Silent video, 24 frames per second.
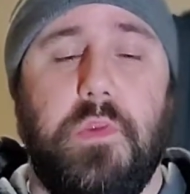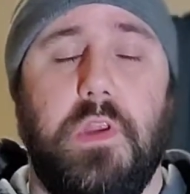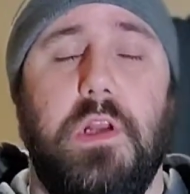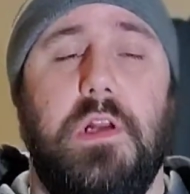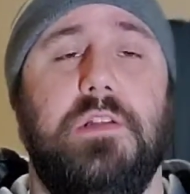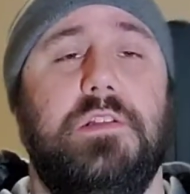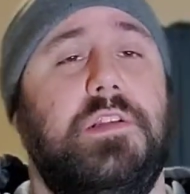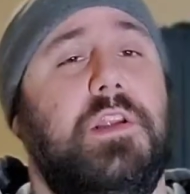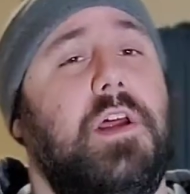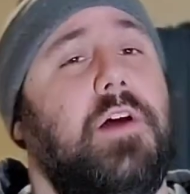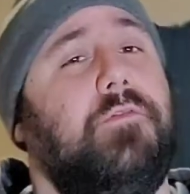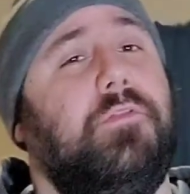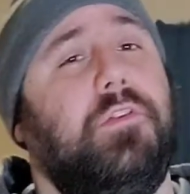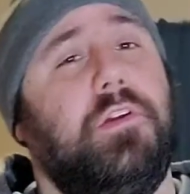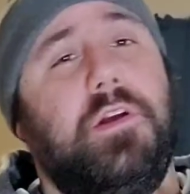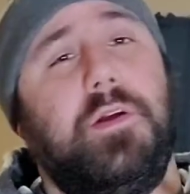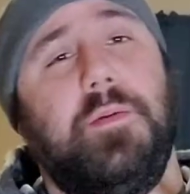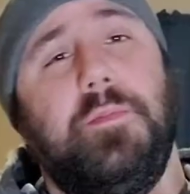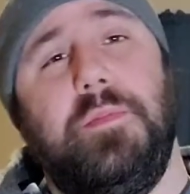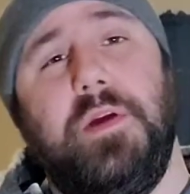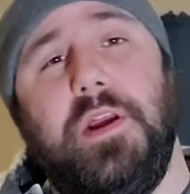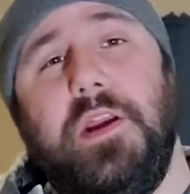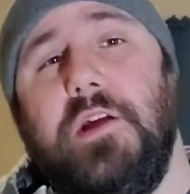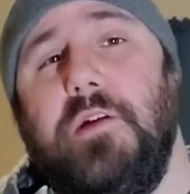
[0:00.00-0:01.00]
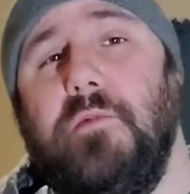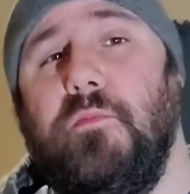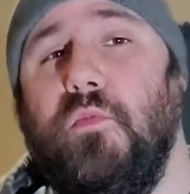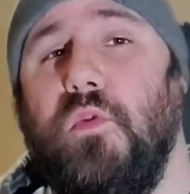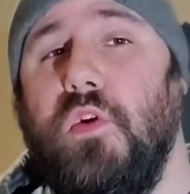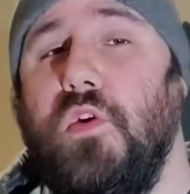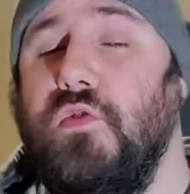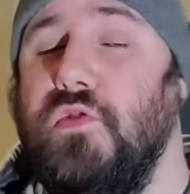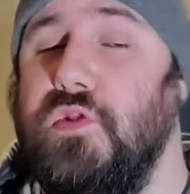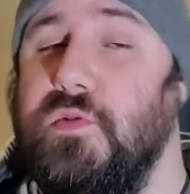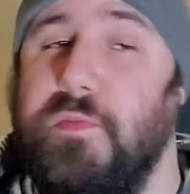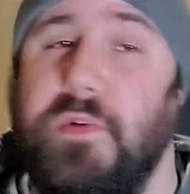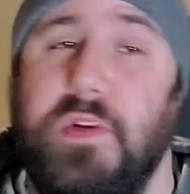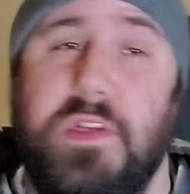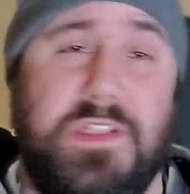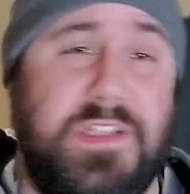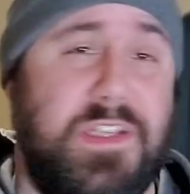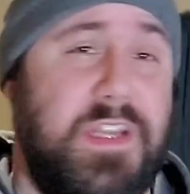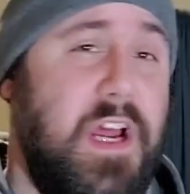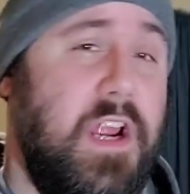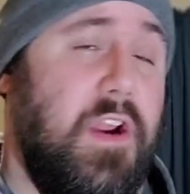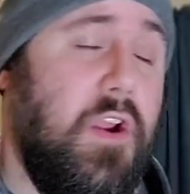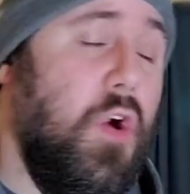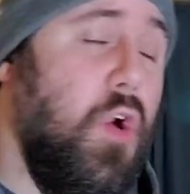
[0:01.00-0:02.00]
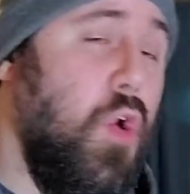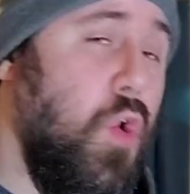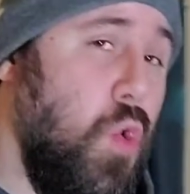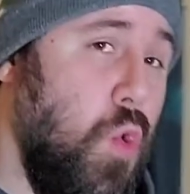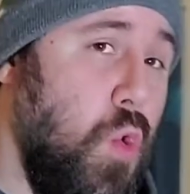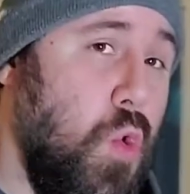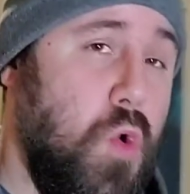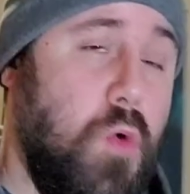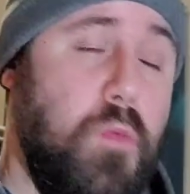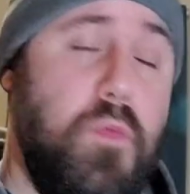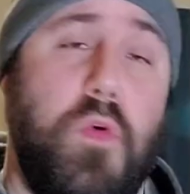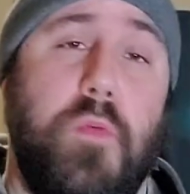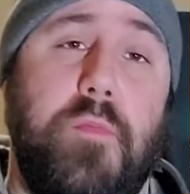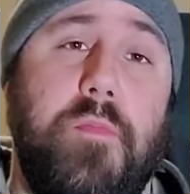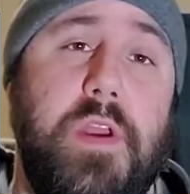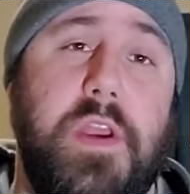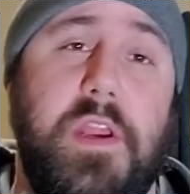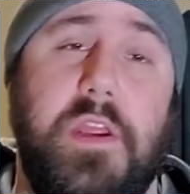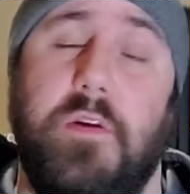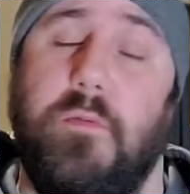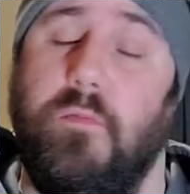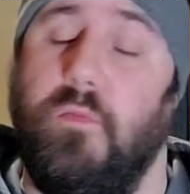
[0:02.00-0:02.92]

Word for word: It's definitely a medium roast, but it's not a horrible medium